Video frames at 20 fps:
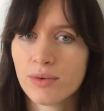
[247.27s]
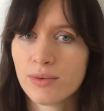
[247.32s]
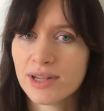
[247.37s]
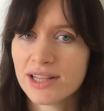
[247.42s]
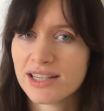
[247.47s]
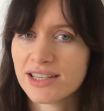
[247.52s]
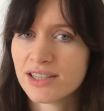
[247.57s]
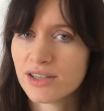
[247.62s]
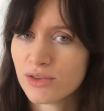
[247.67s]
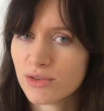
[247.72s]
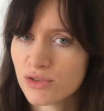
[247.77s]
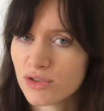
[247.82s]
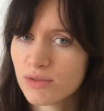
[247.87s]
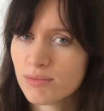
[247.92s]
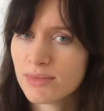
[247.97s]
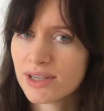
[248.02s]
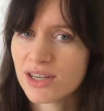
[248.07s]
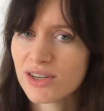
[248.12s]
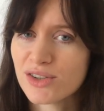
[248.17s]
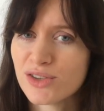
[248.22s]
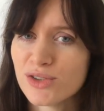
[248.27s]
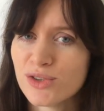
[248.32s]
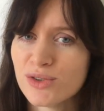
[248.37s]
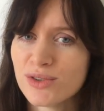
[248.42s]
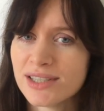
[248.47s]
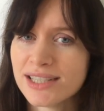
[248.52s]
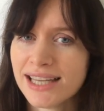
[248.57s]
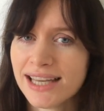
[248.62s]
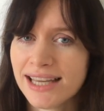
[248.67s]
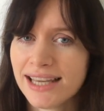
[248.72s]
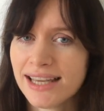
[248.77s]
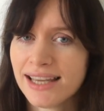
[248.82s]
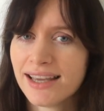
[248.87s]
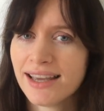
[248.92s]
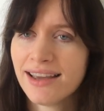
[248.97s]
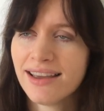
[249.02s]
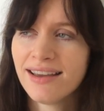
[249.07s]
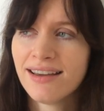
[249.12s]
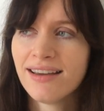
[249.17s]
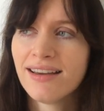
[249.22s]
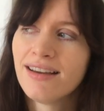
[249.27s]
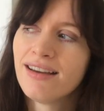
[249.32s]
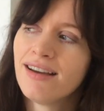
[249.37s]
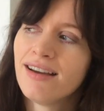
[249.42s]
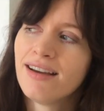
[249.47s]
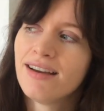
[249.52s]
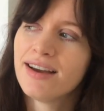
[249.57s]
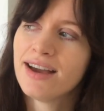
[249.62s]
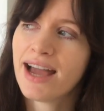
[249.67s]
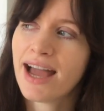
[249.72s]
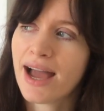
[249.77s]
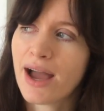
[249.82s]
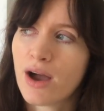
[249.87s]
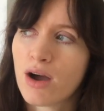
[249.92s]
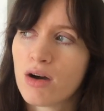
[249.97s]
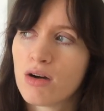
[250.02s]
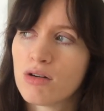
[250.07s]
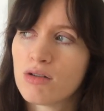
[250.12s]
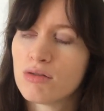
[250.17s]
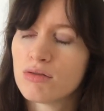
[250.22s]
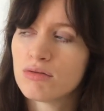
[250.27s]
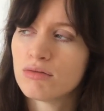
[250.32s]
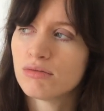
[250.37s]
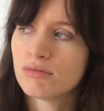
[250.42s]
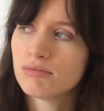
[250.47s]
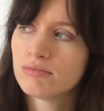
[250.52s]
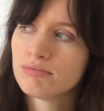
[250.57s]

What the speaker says: with children because you see how,